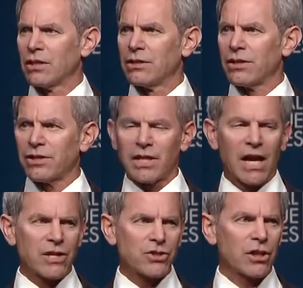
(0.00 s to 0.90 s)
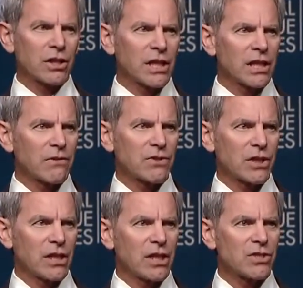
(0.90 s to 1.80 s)
that the National League of
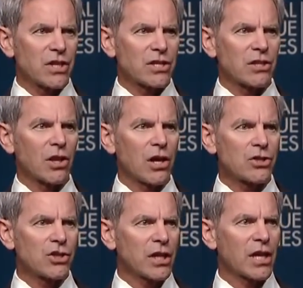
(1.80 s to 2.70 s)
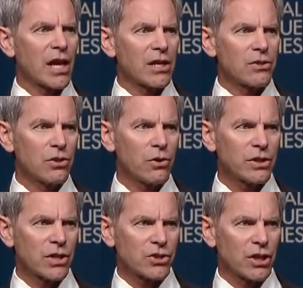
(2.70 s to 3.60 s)
Cities is launching a new
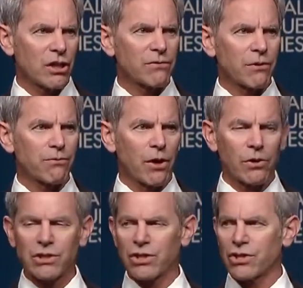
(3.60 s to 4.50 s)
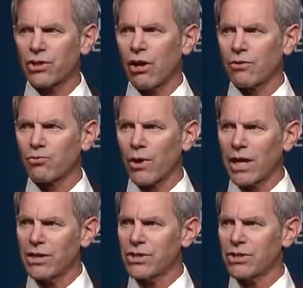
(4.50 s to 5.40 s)
initiative that focuses on
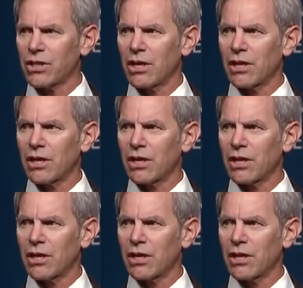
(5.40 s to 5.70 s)
race,